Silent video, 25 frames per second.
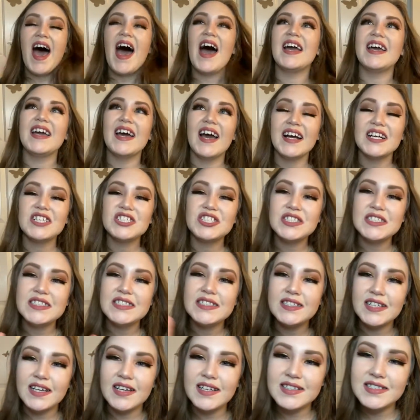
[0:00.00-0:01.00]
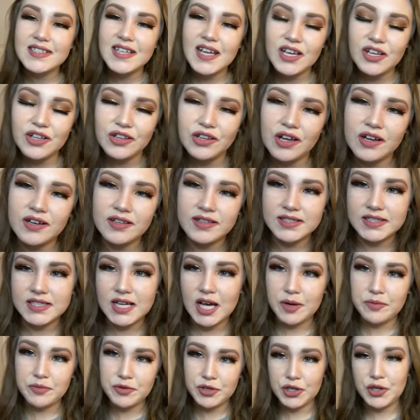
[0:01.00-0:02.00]
I actually did take a lot of the
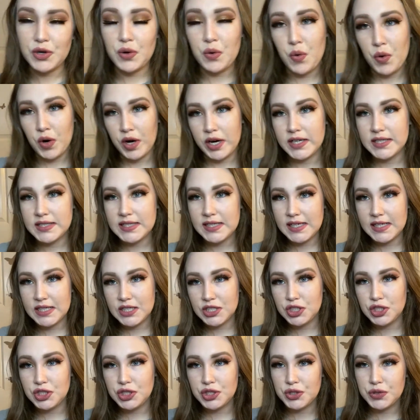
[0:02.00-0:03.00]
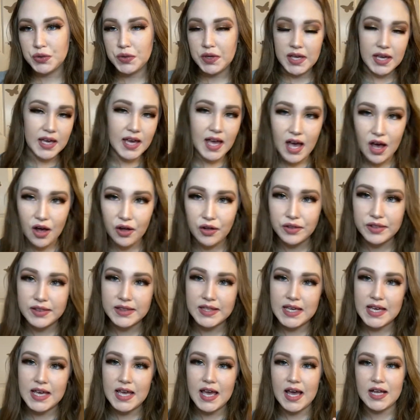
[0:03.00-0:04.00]
time during quarantine to get
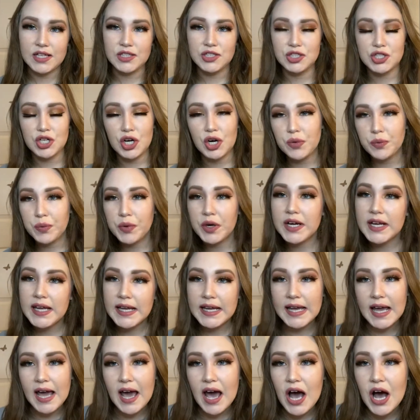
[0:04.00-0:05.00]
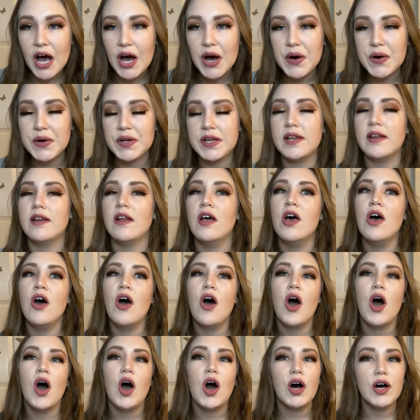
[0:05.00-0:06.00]
healthy and start working out and
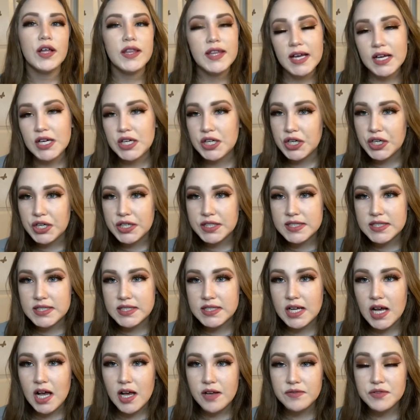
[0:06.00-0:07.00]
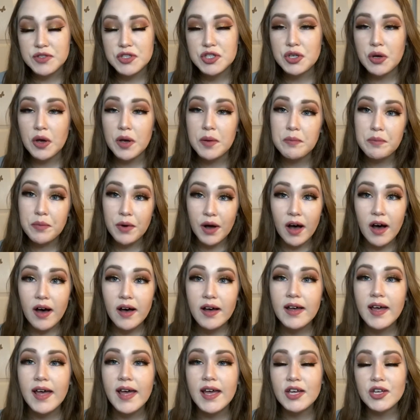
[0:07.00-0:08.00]
all that good stuff. So I
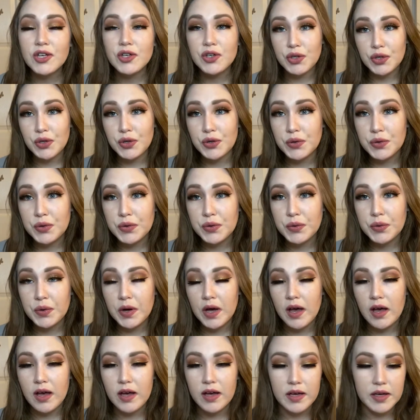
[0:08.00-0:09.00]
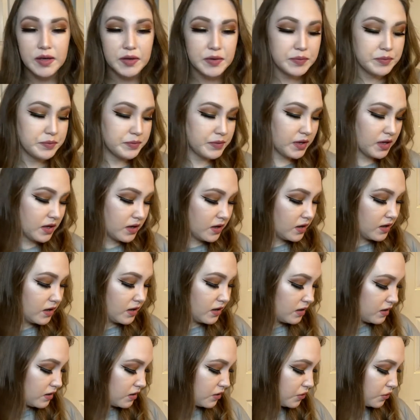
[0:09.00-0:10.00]
bought a new um,
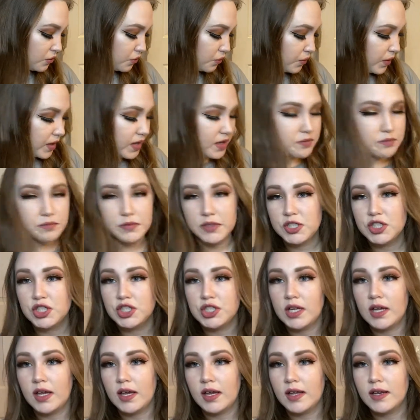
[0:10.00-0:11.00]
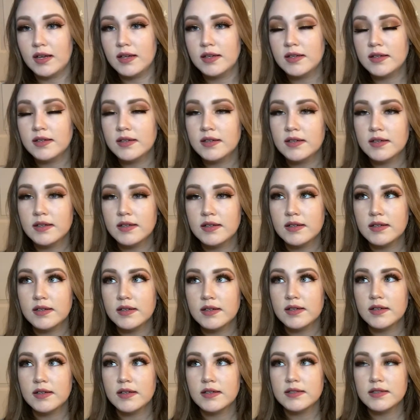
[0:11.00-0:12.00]
weight machine.
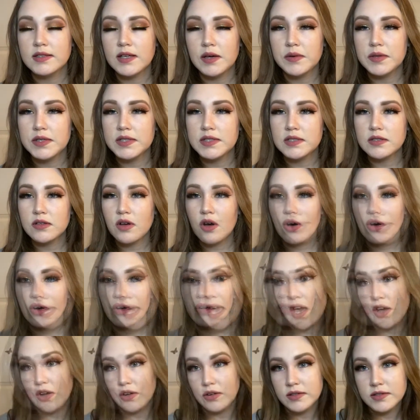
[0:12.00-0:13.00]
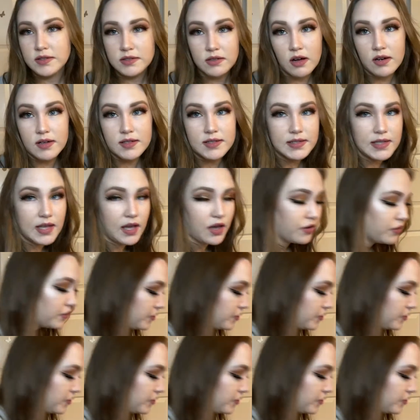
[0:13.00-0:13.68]
Is that what it's called? No, it's called a scale.